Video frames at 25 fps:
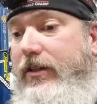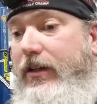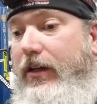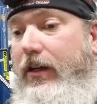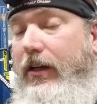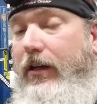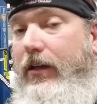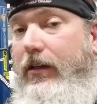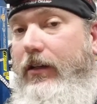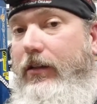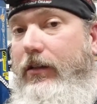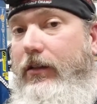
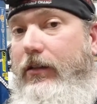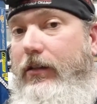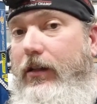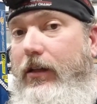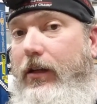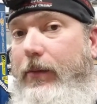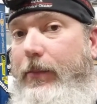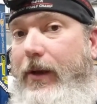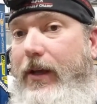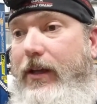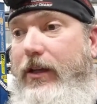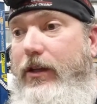
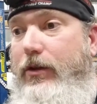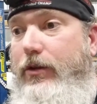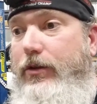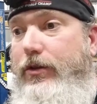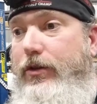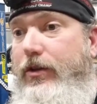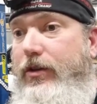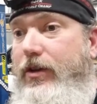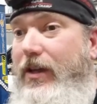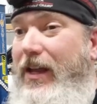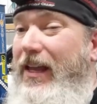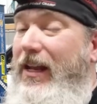
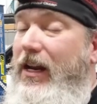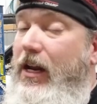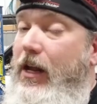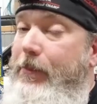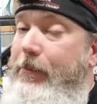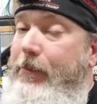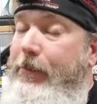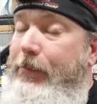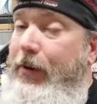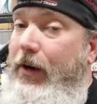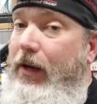it.